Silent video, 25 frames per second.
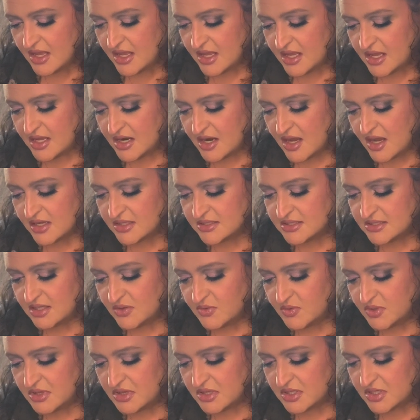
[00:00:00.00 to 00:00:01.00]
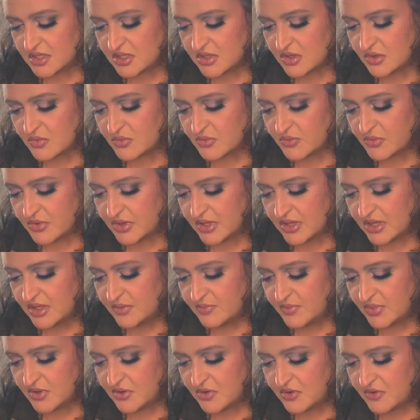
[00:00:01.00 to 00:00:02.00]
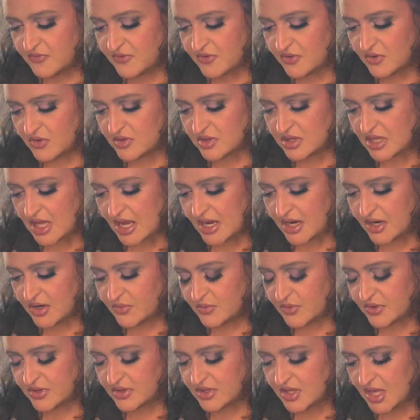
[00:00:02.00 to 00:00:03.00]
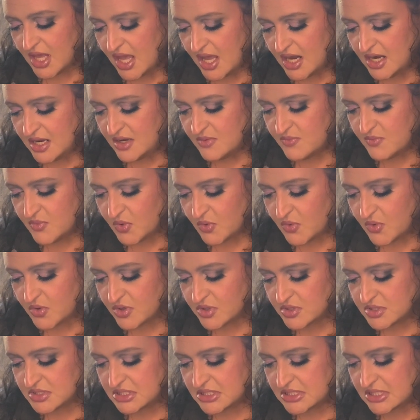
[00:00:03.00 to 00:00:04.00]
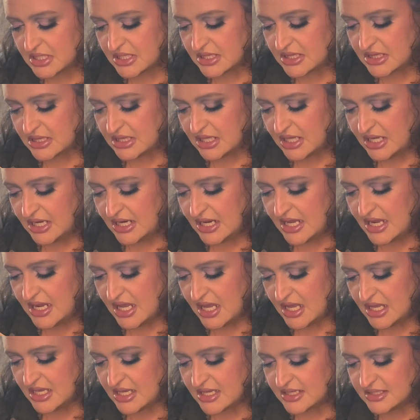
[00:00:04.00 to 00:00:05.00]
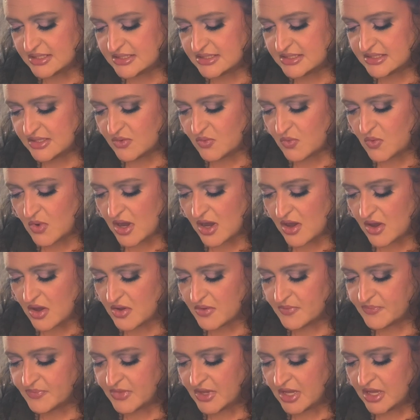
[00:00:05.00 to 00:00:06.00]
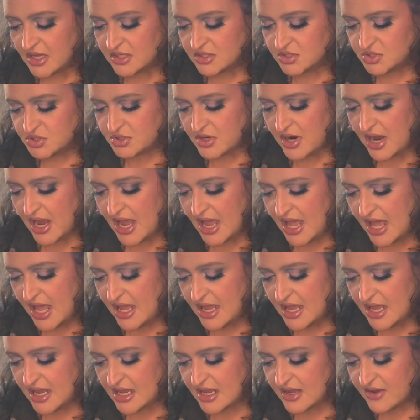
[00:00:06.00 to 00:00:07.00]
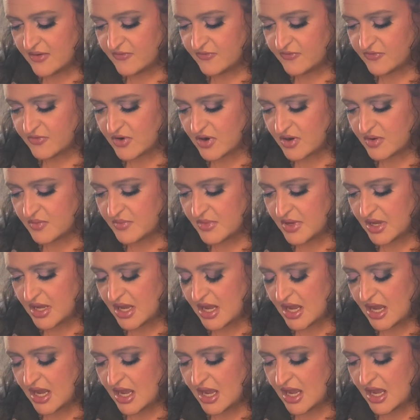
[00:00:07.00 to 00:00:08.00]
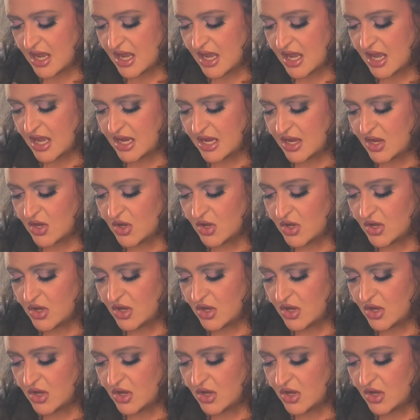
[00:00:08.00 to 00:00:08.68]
It also would look really beautiful layered with cutting boards leaning against the wall. Try hanging it from a,